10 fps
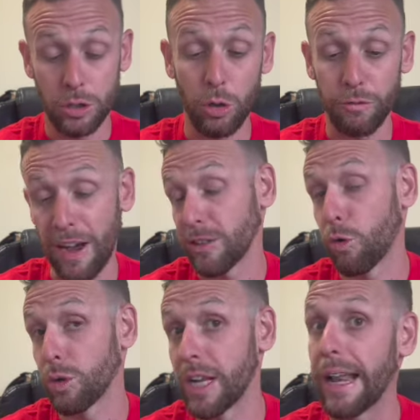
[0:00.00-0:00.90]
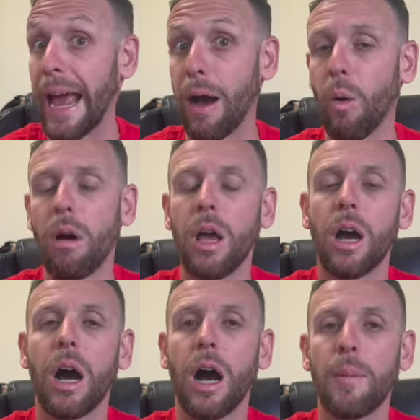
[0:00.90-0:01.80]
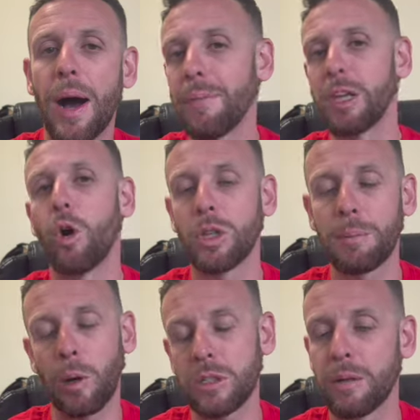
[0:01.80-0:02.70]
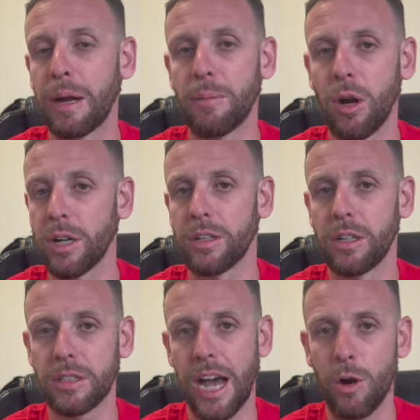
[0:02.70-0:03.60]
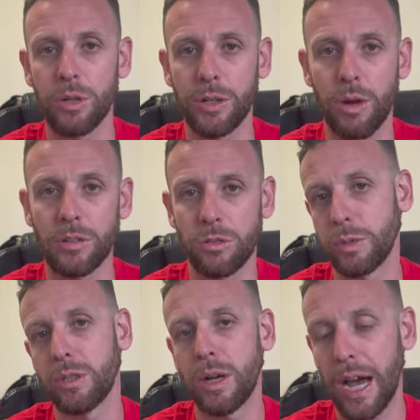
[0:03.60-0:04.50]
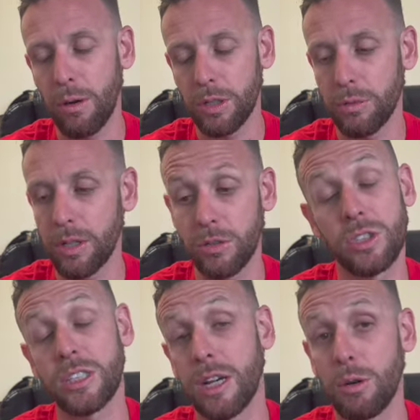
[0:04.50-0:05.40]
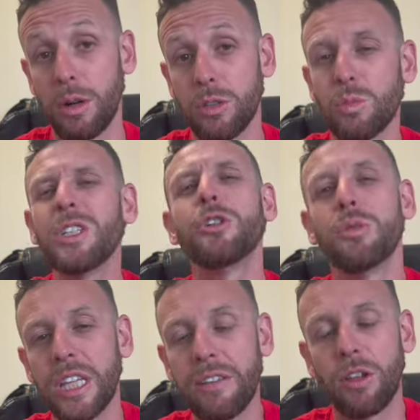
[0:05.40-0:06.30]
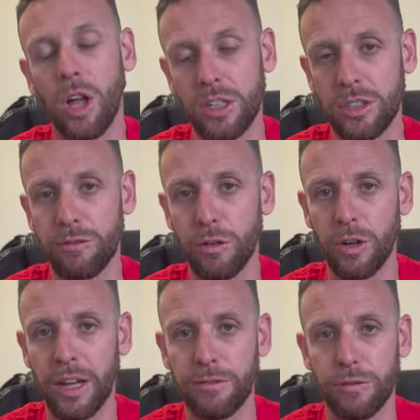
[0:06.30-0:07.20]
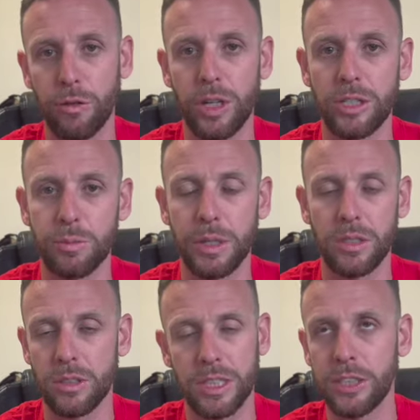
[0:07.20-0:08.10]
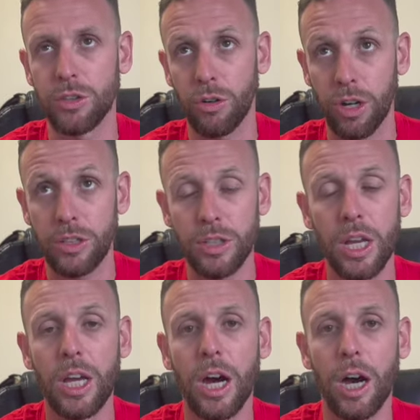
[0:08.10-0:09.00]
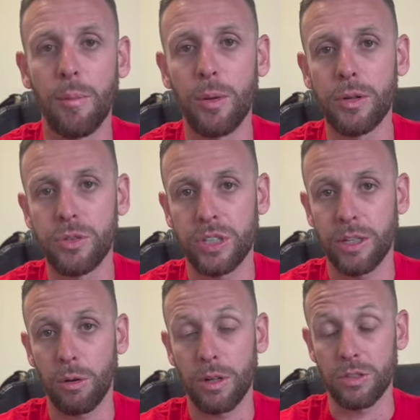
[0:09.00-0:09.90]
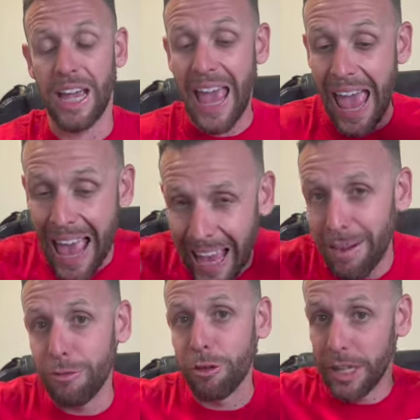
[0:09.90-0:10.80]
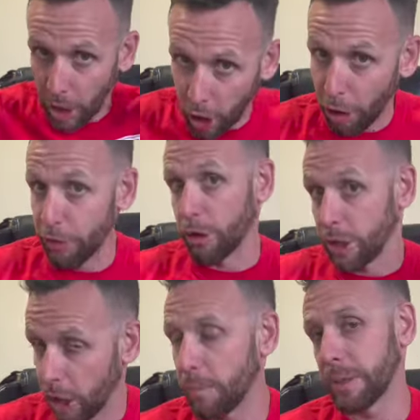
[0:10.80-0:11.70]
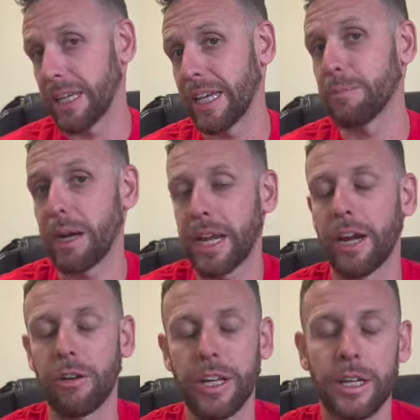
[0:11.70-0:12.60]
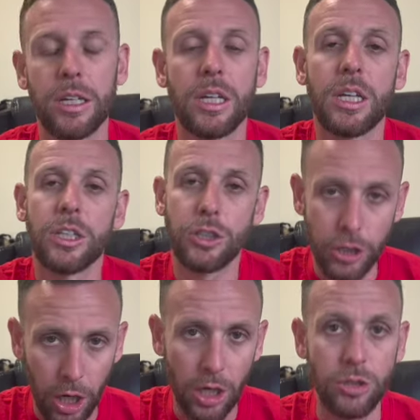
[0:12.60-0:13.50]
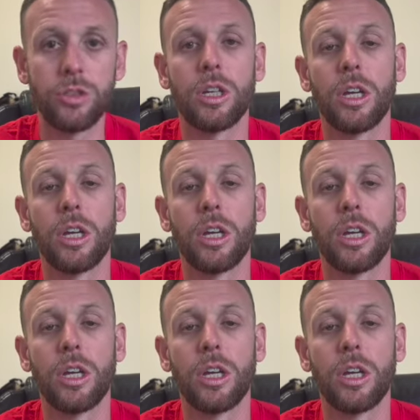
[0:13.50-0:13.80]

fast forward to now, I'm the only person in my market that does hourly rentals. We do hourly rentals, 6-hour rentals. And we do leave a lot of stuff overnight for free just because it's easier on us. But we do 6-hour rentals. Every other company in my area does